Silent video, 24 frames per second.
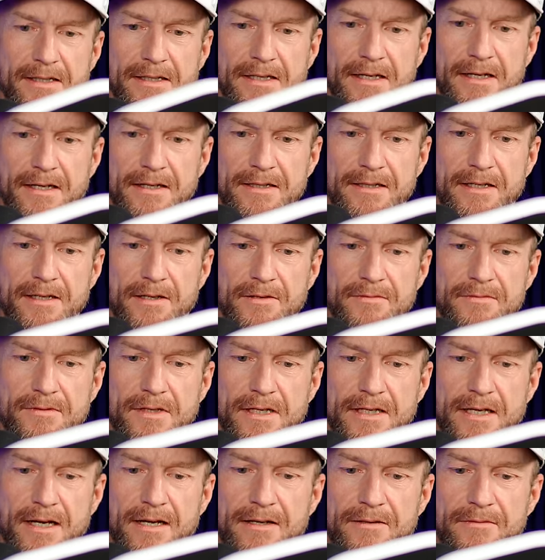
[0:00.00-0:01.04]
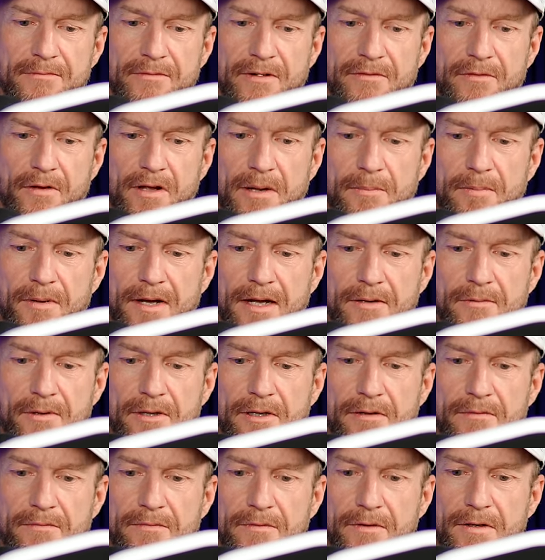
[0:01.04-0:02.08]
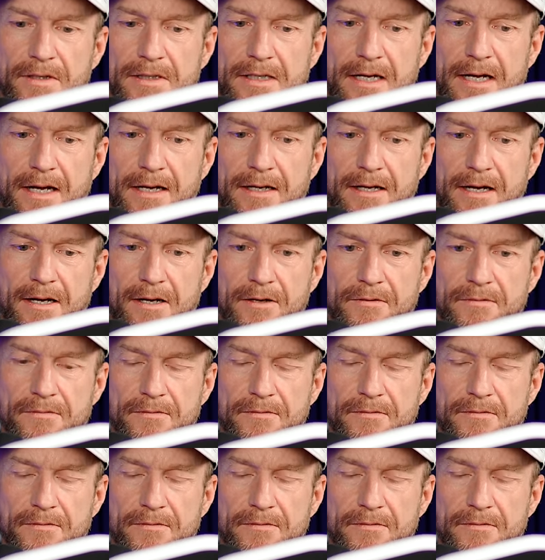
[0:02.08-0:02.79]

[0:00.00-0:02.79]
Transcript: Uh, you know, again, we've only played with it for a day now,